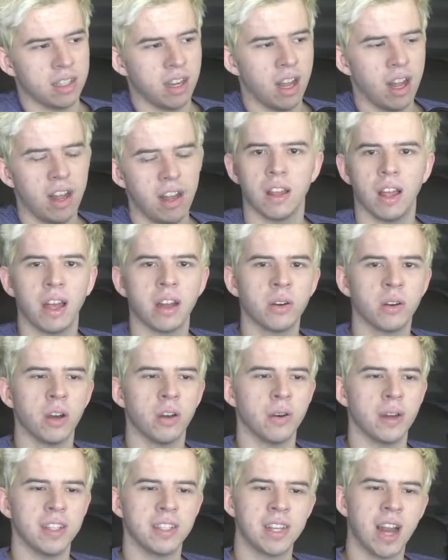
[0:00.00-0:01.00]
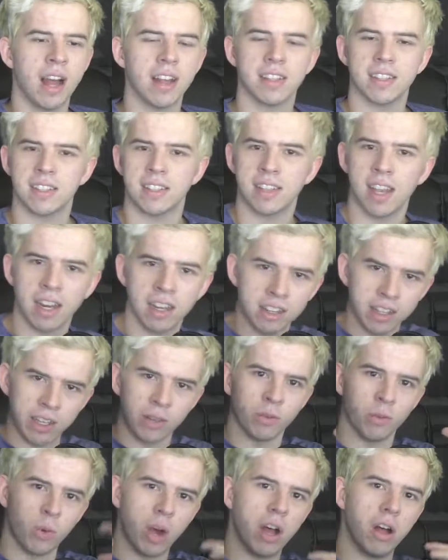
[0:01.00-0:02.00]
not, I don't know, it's not
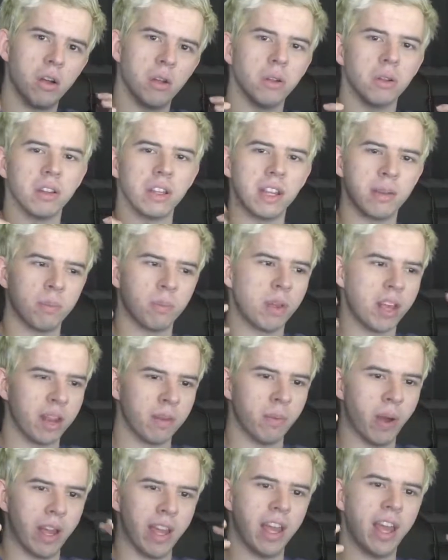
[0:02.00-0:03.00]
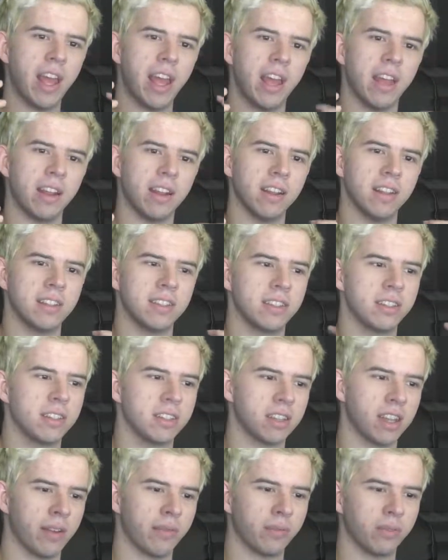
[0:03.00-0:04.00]
settling well in my head. It's
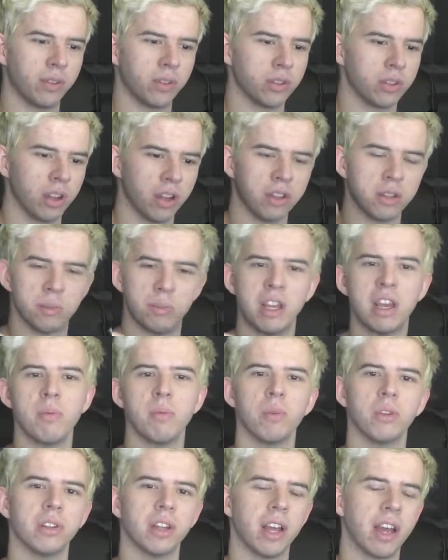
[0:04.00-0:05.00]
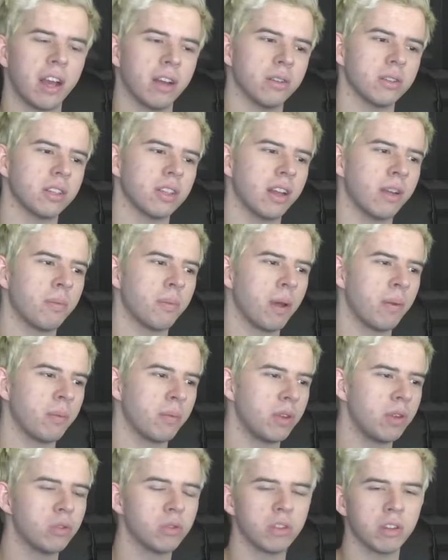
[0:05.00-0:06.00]
just, there's other people in the house, and
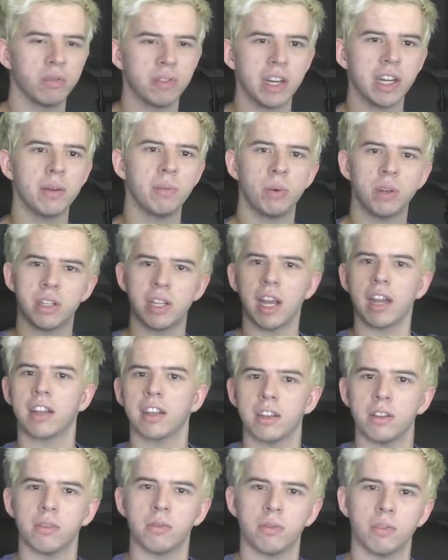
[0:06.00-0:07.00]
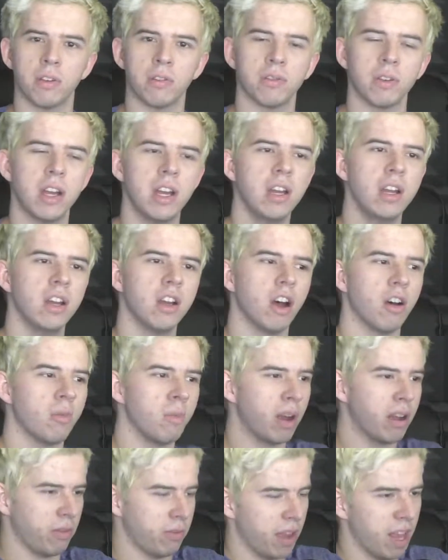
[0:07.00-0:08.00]
I'm usually very protective of
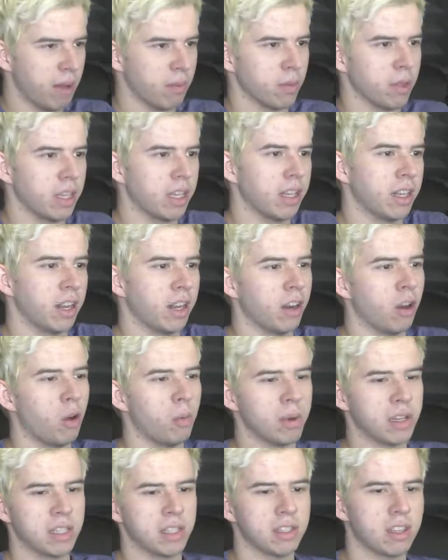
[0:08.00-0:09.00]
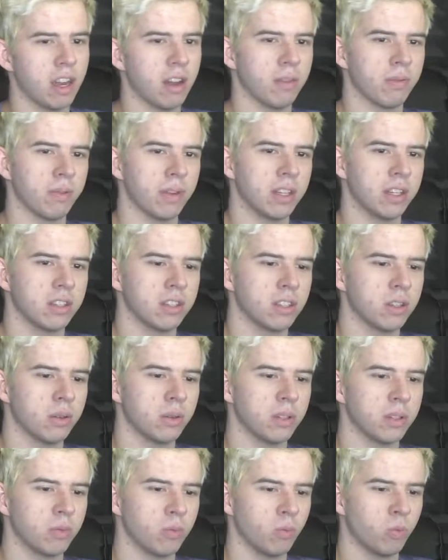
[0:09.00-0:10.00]
my family and all my stuff, and it's
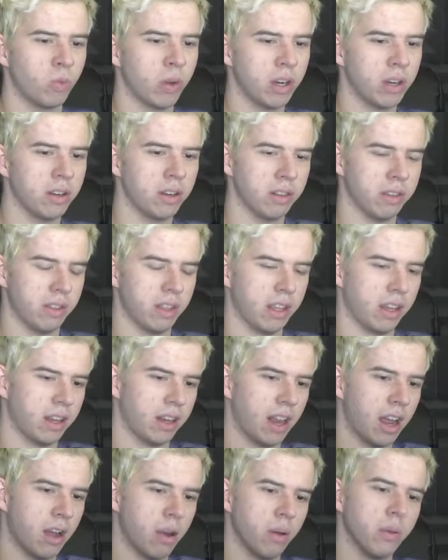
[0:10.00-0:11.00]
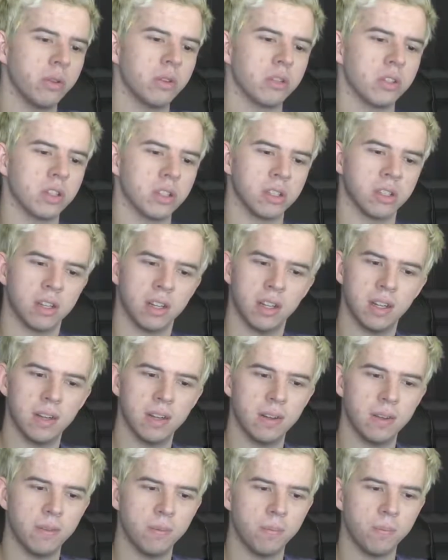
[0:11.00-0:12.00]
weird to think now
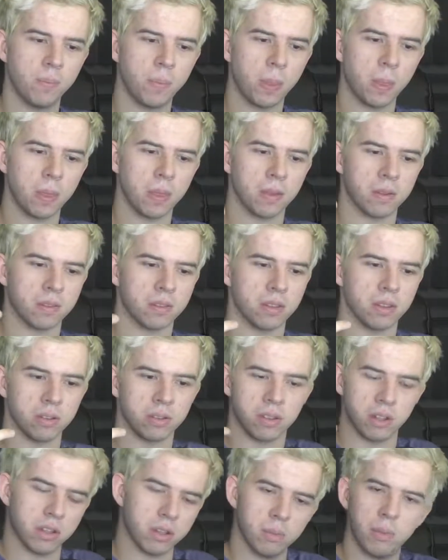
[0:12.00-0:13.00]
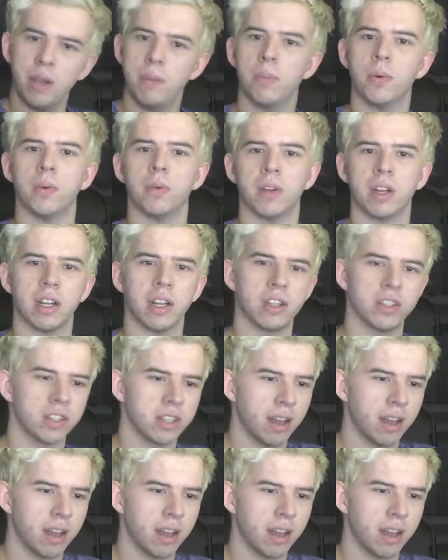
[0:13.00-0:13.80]
there's other people, and I just